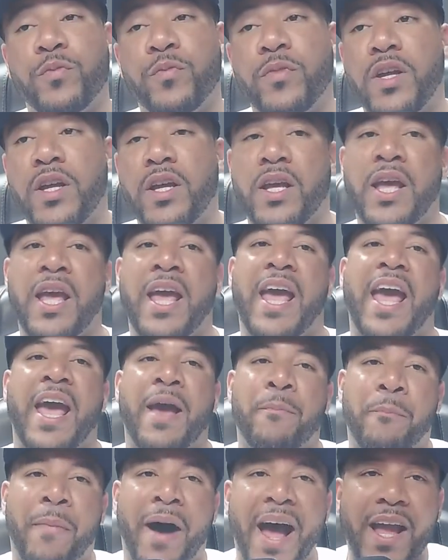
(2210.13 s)
Right.
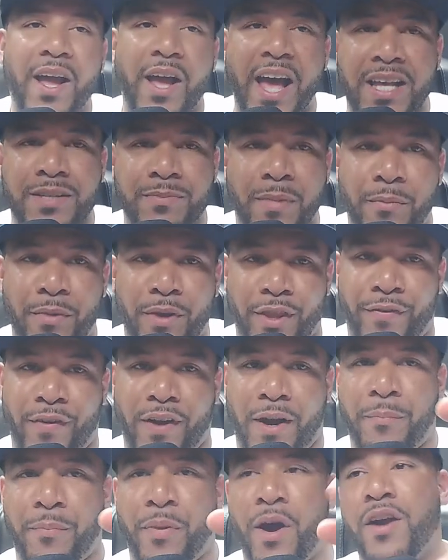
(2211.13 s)
And Mike, as my
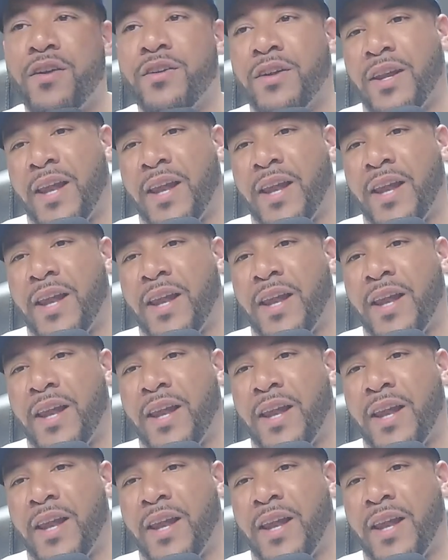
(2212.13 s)
motherfucking partner